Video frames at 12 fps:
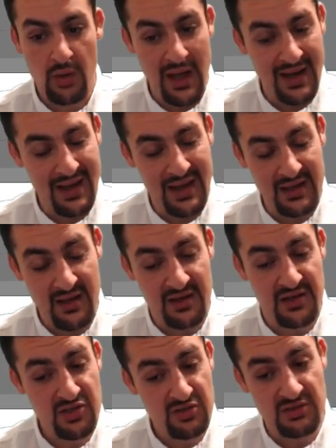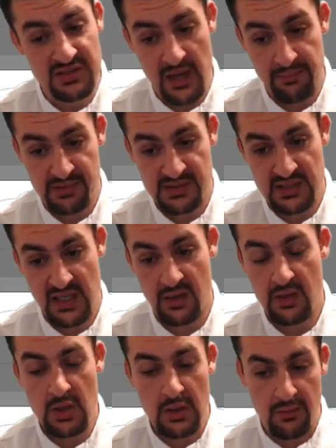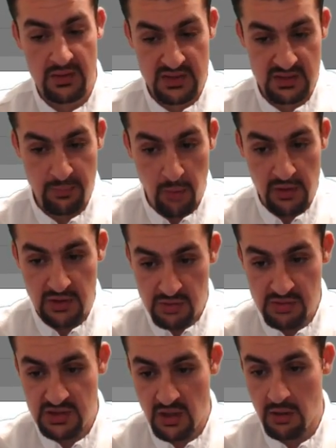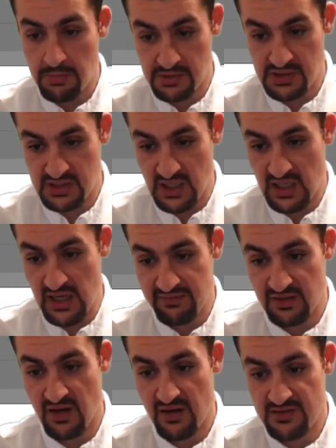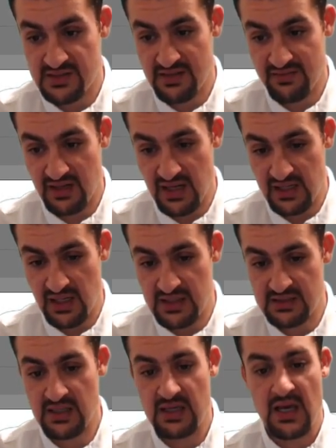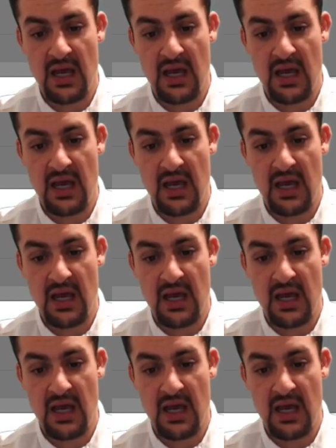an additional 10%, which is 0.20% after 179 days.